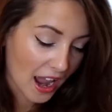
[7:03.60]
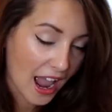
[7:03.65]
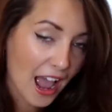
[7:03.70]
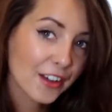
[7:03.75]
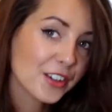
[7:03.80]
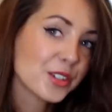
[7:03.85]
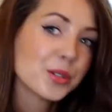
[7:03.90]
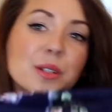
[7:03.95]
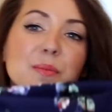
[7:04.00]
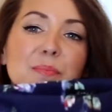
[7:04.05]
I
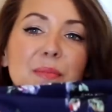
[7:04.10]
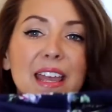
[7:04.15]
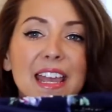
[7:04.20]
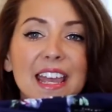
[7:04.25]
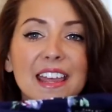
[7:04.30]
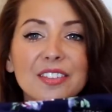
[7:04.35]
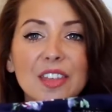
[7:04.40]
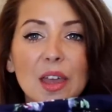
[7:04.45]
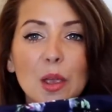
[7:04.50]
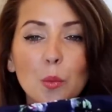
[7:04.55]
have to
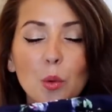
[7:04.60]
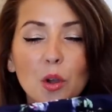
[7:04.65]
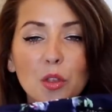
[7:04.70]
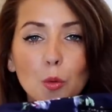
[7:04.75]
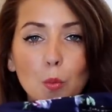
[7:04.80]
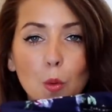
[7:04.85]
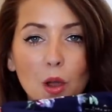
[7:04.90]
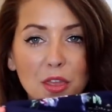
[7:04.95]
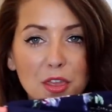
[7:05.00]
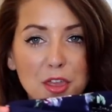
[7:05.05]
admit they were
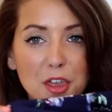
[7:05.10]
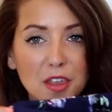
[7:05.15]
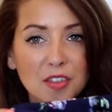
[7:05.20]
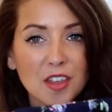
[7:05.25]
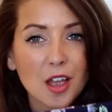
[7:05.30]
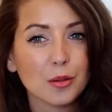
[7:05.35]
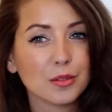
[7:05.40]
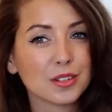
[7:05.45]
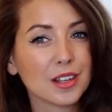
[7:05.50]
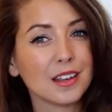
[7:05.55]
the one
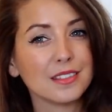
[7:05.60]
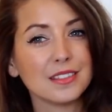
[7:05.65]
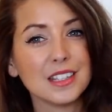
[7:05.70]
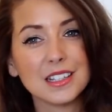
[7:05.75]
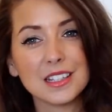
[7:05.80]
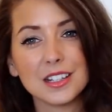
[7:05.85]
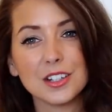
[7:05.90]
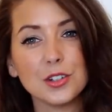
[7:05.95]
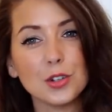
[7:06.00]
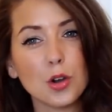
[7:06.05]
thing I was like
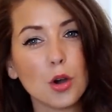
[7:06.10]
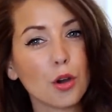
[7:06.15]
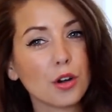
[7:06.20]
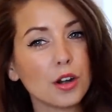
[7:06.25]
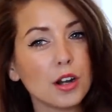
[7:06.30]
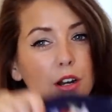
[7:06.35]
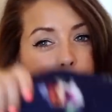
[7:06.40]
these are not going